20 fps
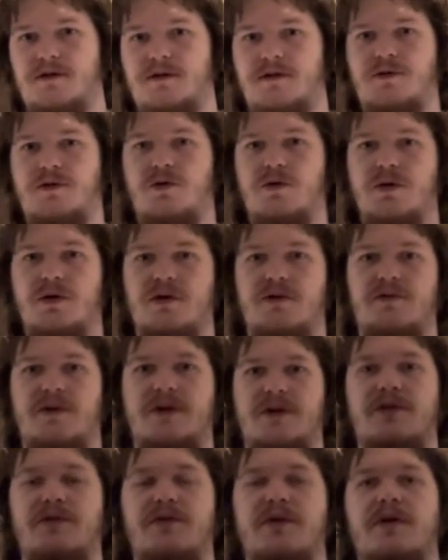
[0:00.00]
forward
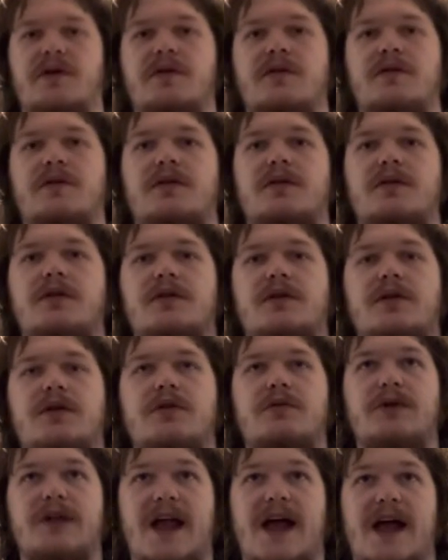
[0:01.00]
renderer
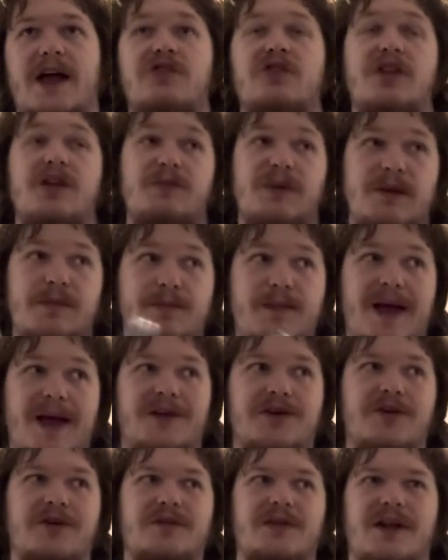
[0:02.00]
would actually be
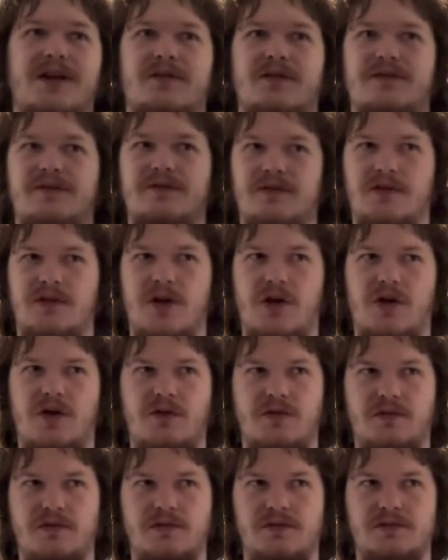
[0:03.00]
better, like with
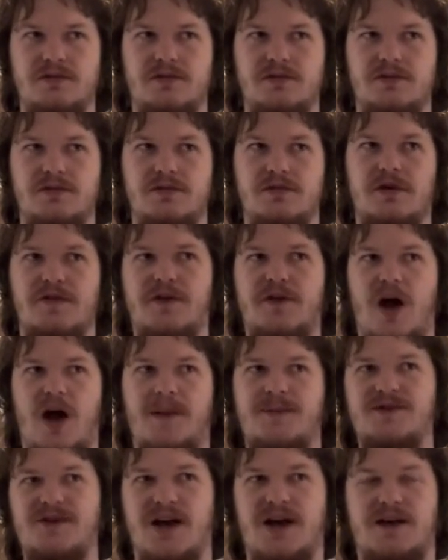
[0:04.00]
low
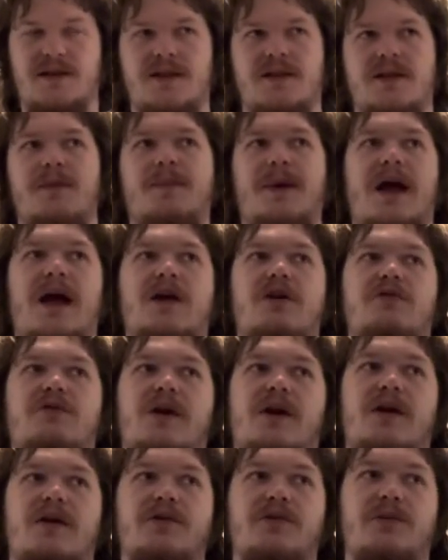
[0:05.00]
objects in the
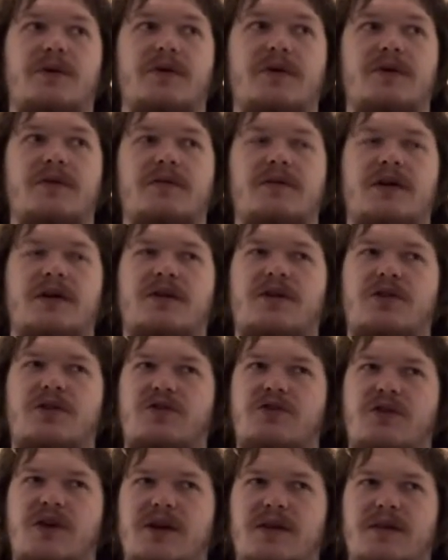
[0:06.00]
background where it just
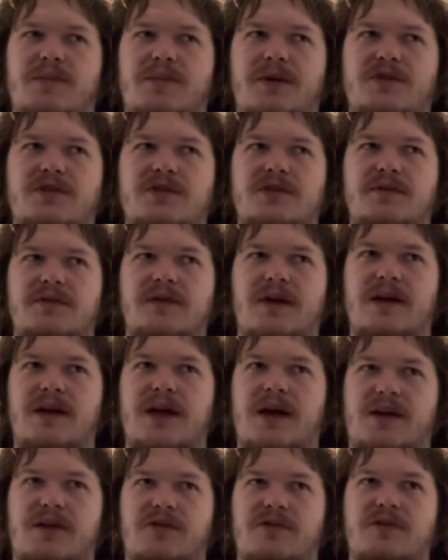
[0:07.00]
creates a bunch of
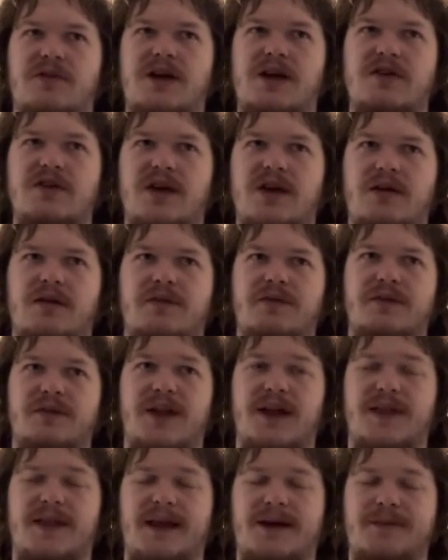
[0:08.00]
extra detail for
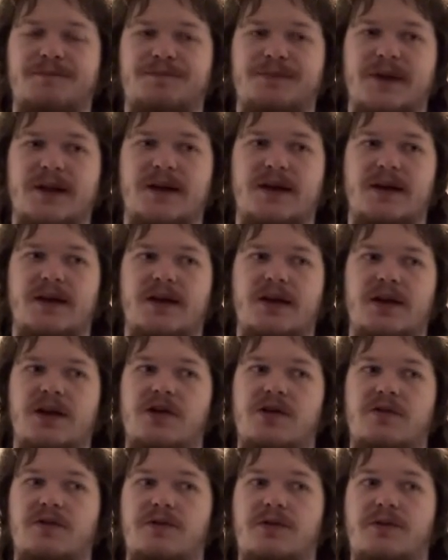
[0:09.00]
nothing, you
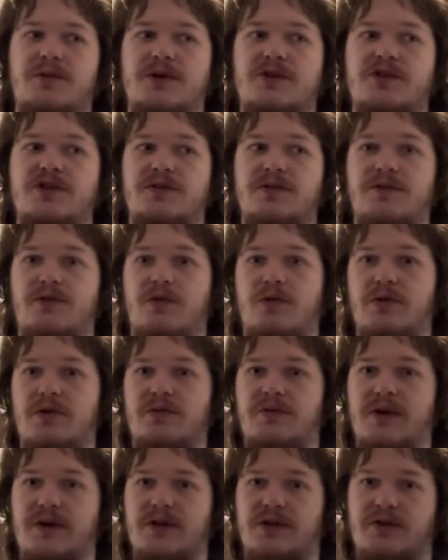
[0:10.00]
can switch to forward
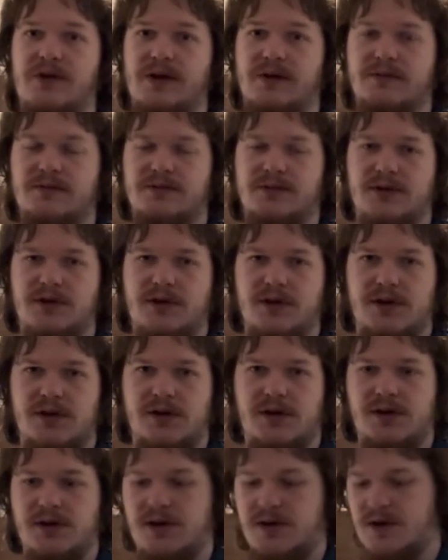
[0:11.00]
rendering
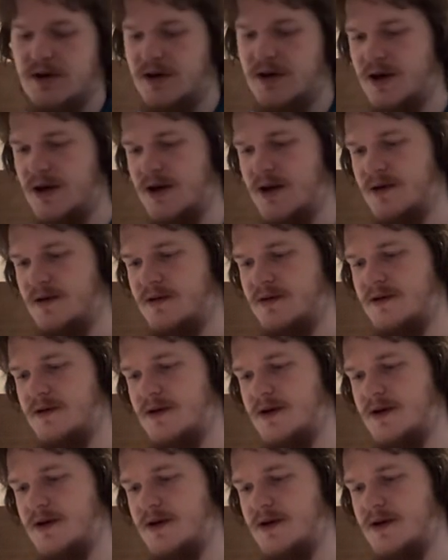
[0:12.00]
and